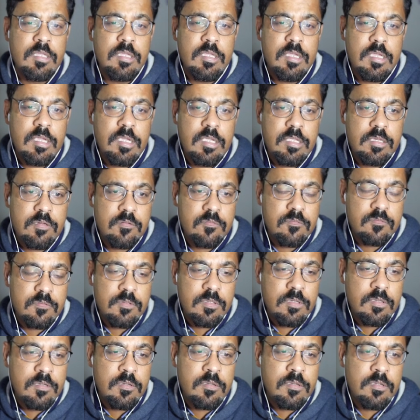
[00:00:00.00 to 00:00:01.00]
I know
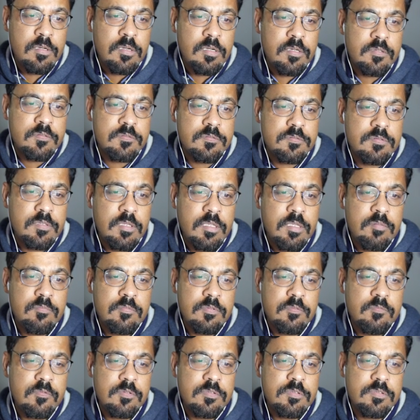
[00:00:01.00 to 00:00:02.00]
the list
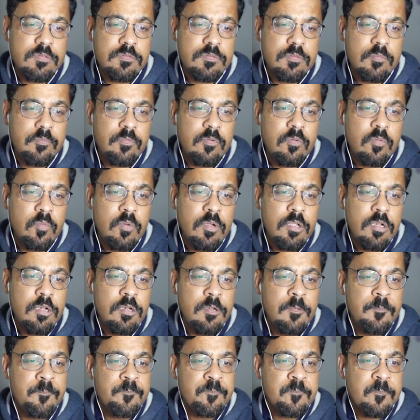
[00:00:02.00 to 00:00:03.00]
name, which is approval,
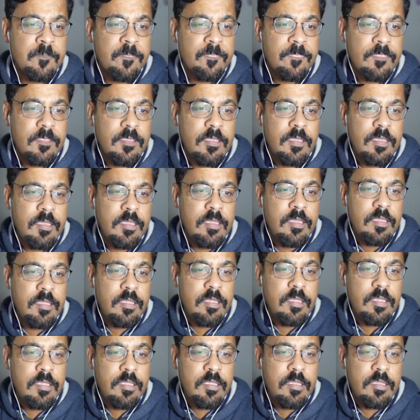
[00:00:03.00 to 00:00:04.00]

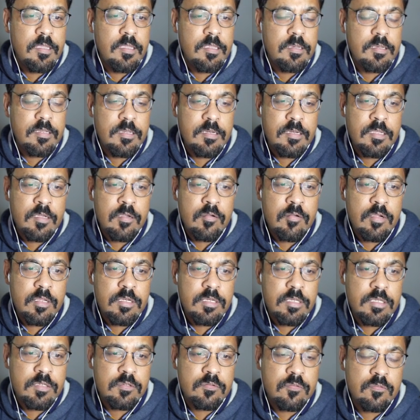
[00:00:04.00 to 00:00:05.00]
and now I
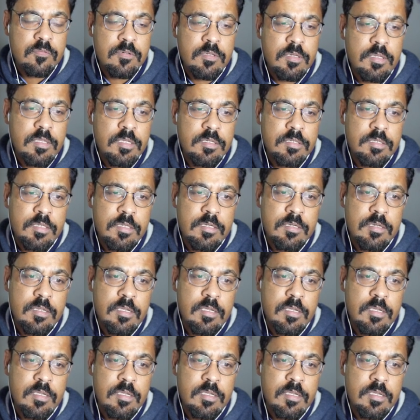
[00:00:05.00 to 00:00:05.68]
need to create an